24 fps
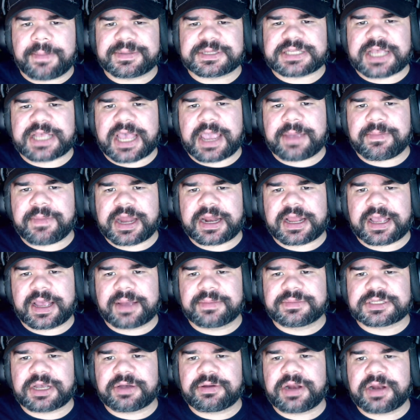as Hangman
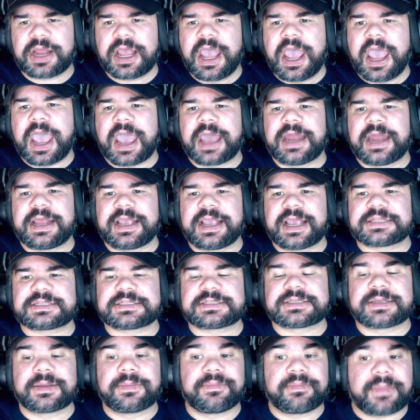comes out and he gets
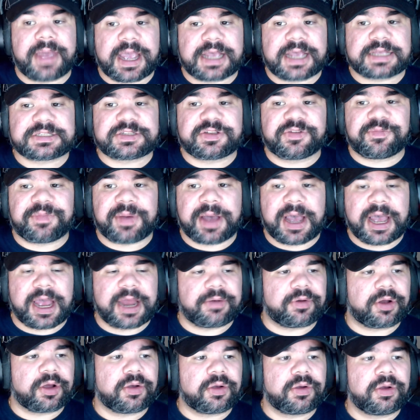some massive
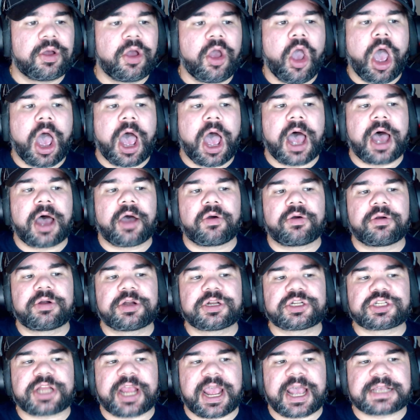pyro. Uh,
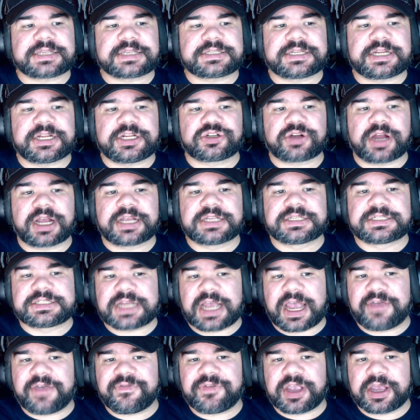Orange Cassidy tries
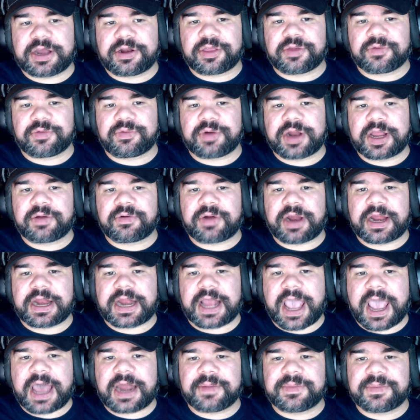diving out of the ring right
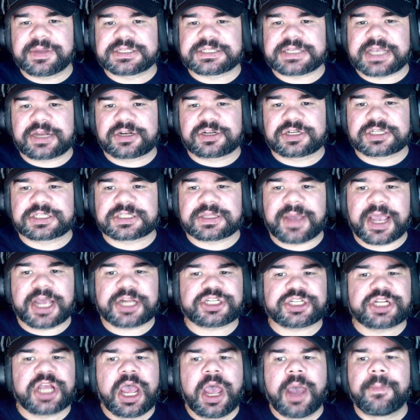at him as he enters the
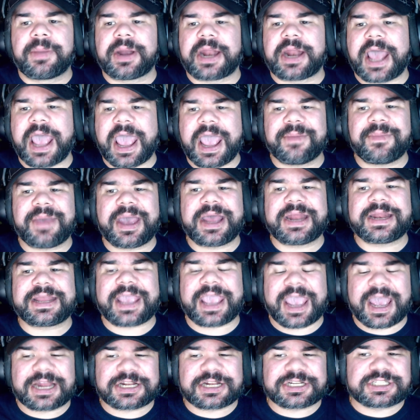match, but Hangman
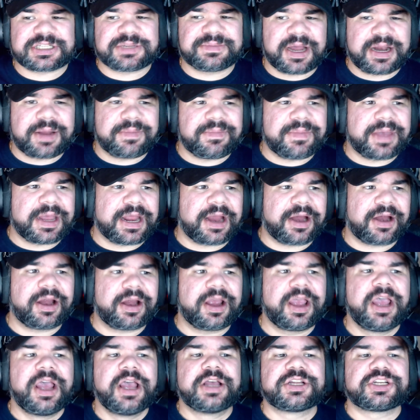catches him out of
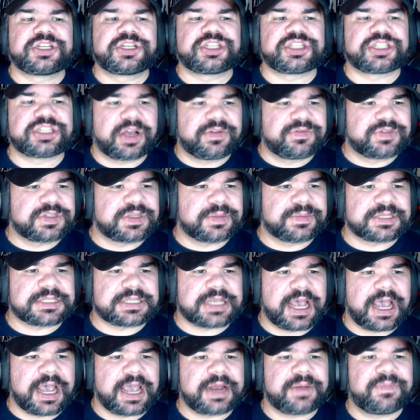midair, shoves him
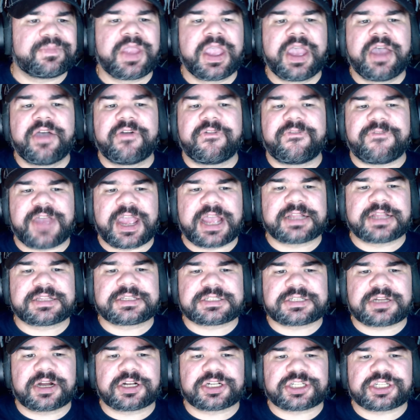aside. Fans
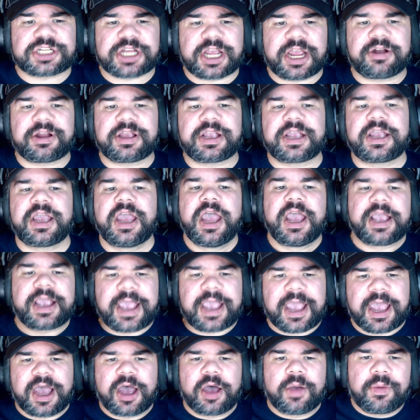start chanting
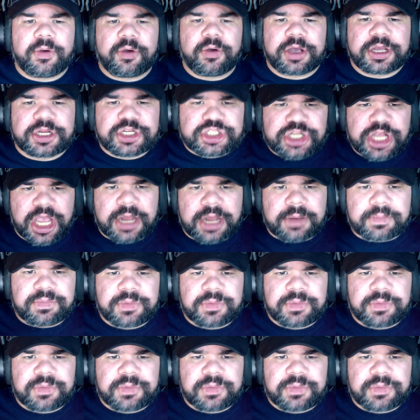Cowboy shit,